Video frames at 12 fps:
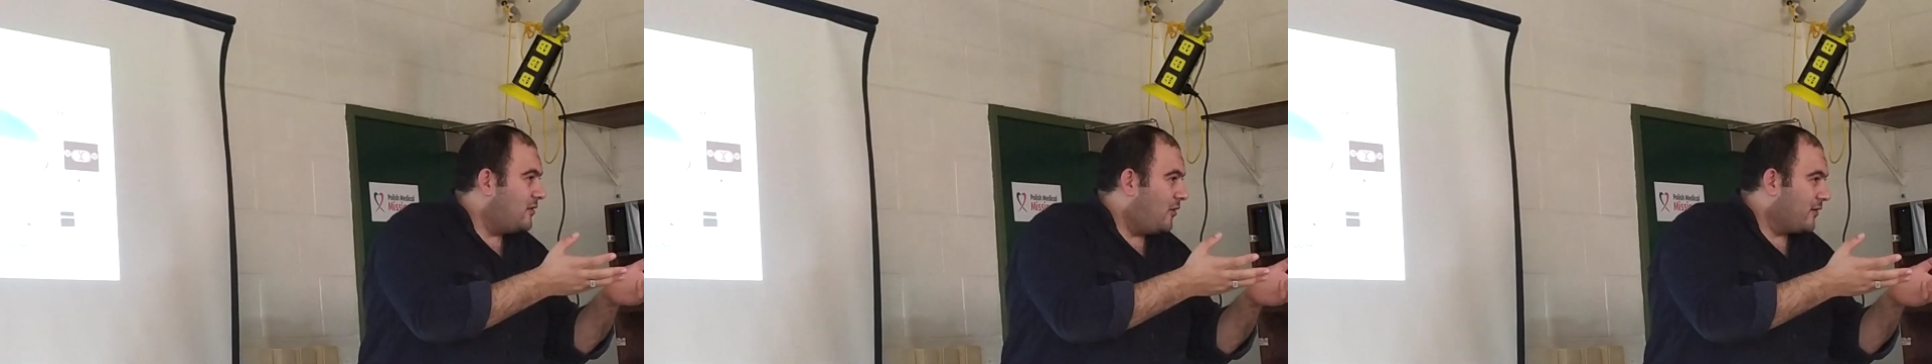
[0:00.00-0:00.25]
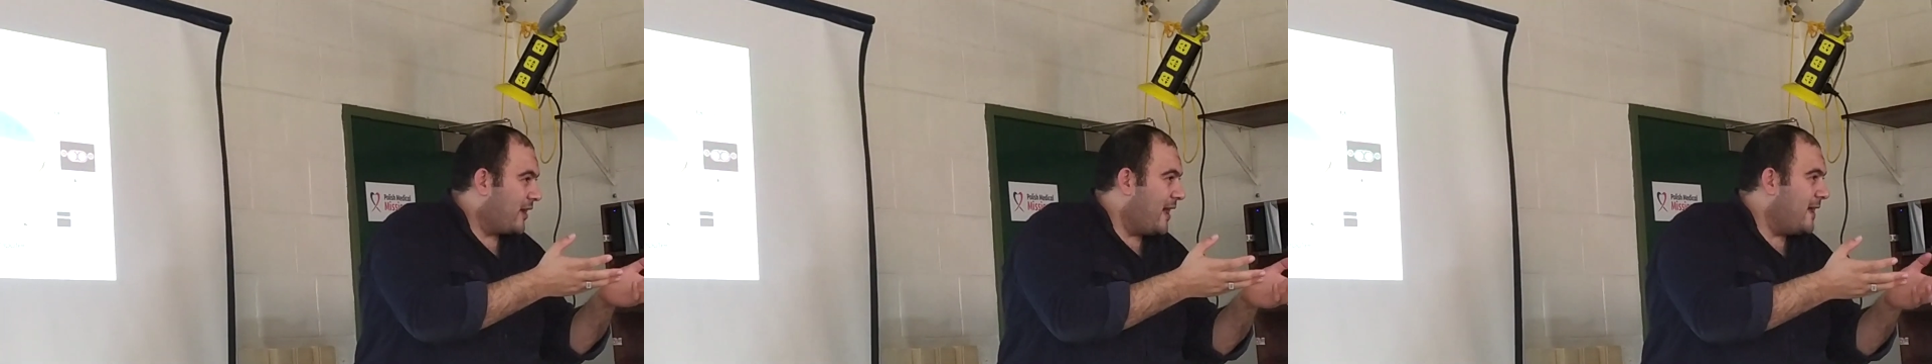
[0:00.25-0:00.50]

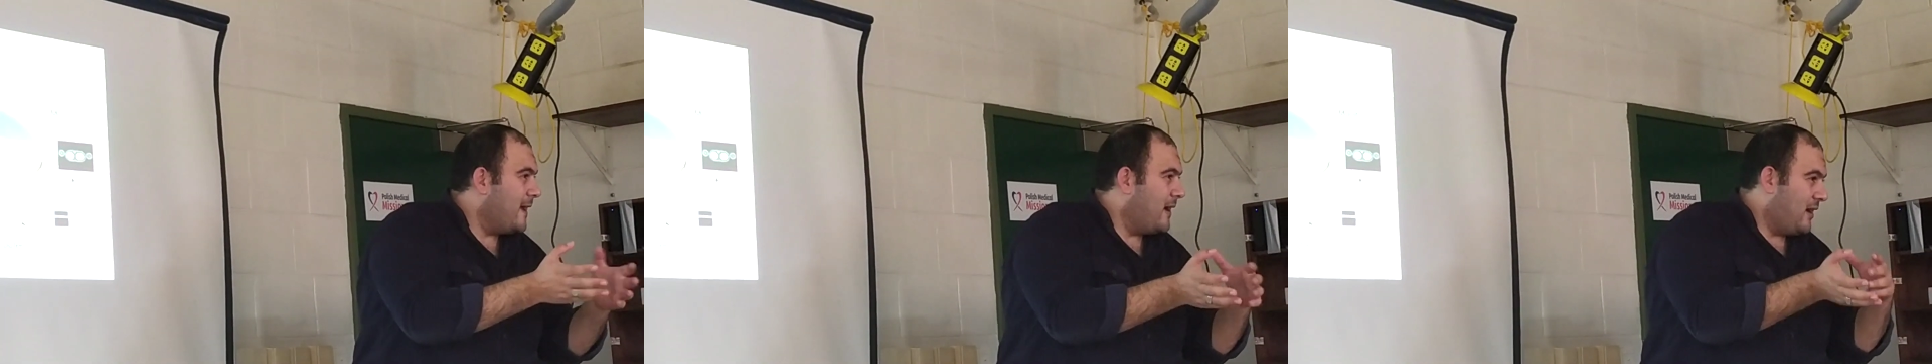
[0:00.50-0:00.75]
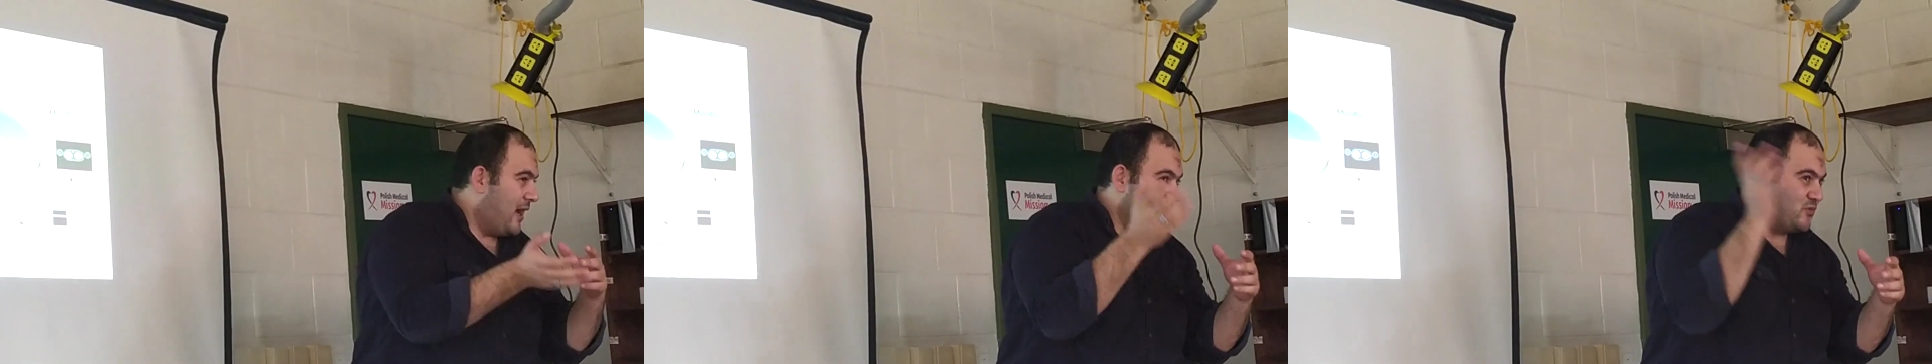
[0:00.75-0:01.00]
Okay,
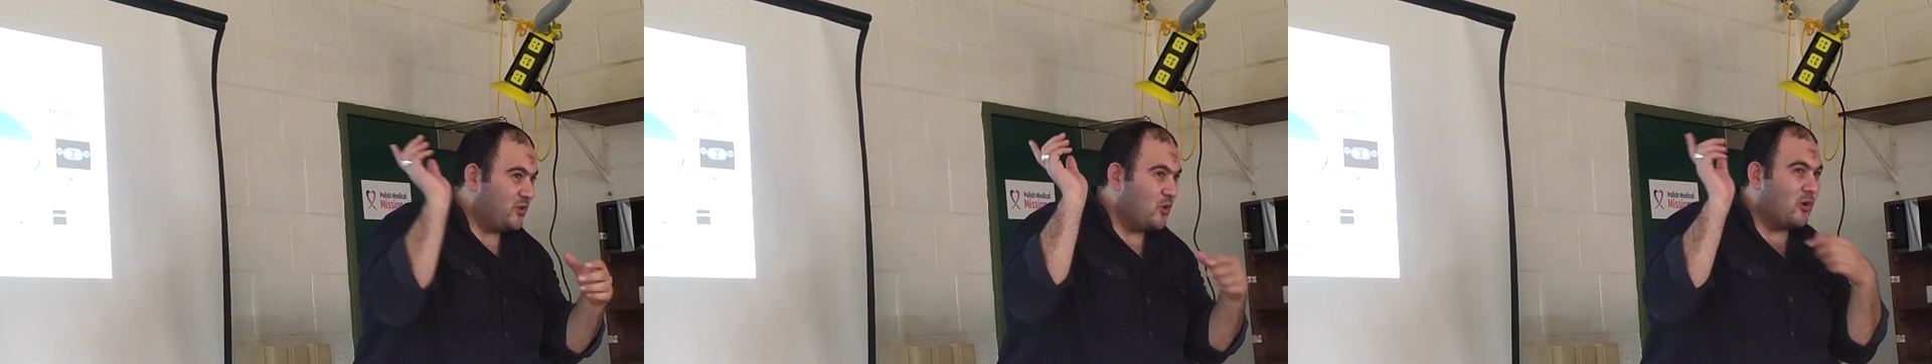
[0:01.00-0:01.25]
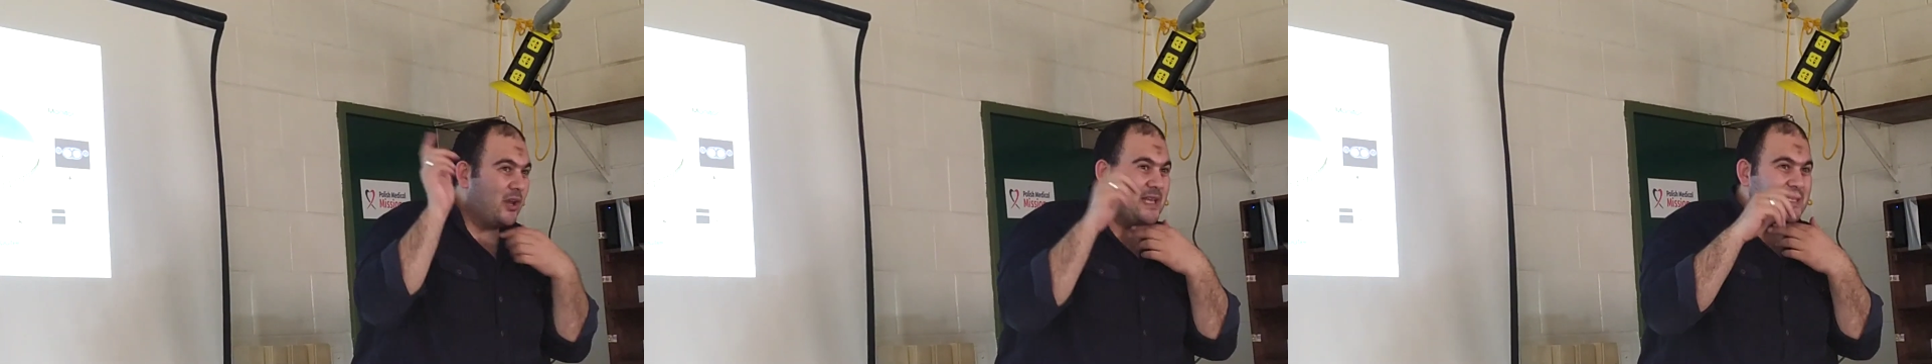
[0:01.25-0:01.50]
as we
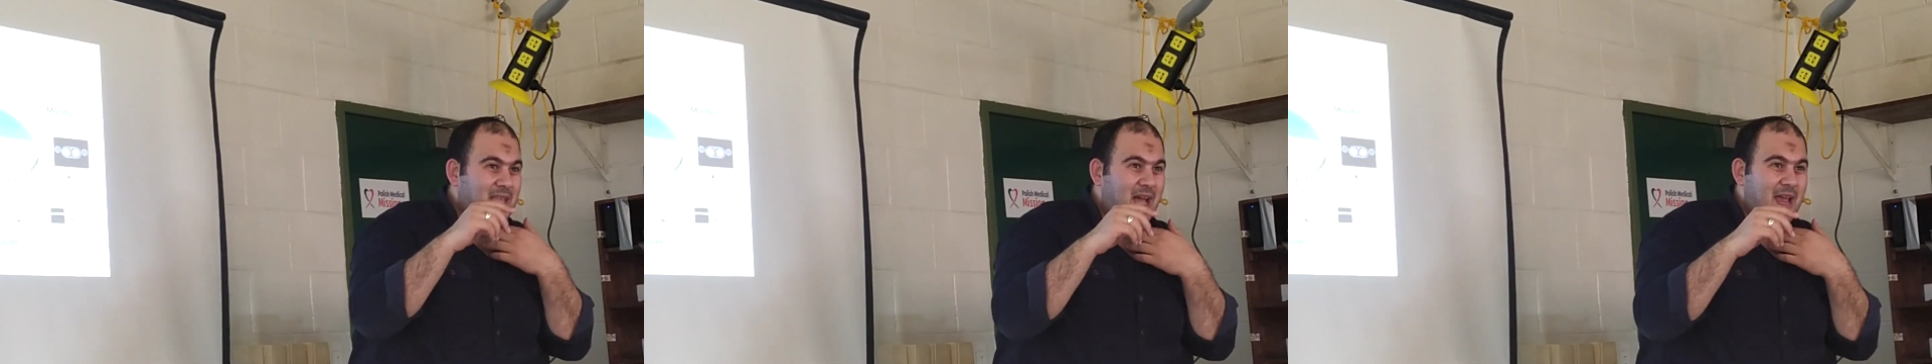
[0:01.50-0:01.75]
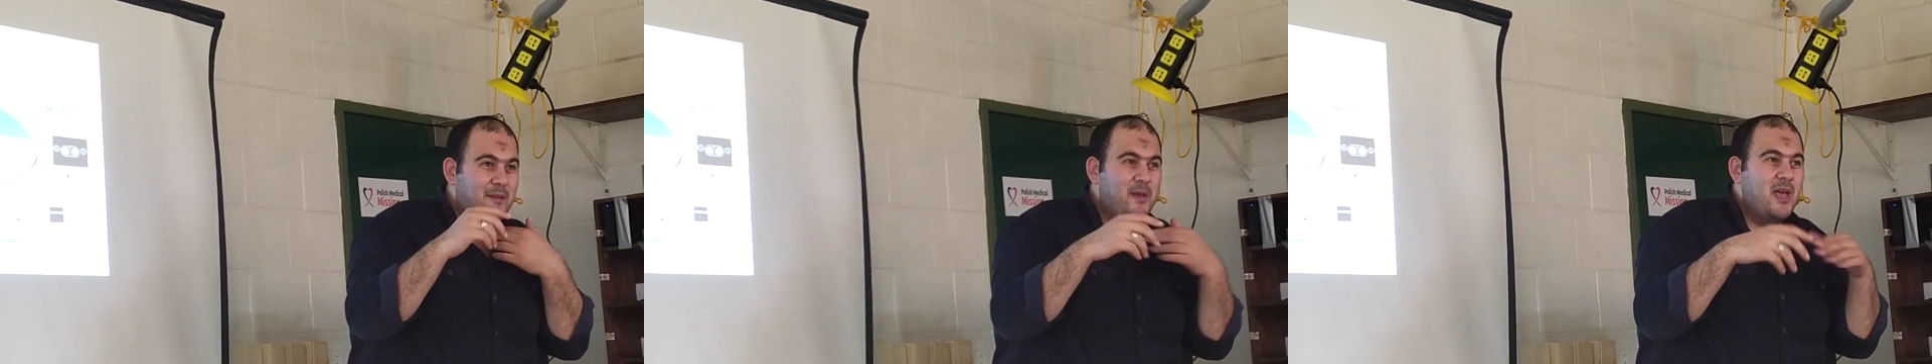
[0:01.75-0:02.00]
talked last
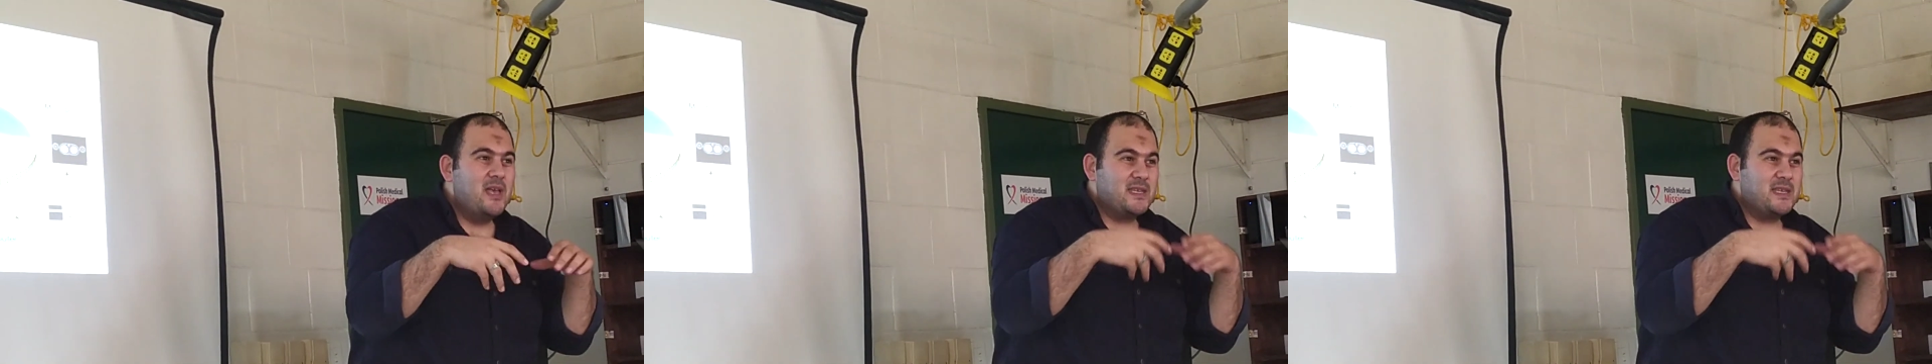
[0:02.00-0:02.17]
time,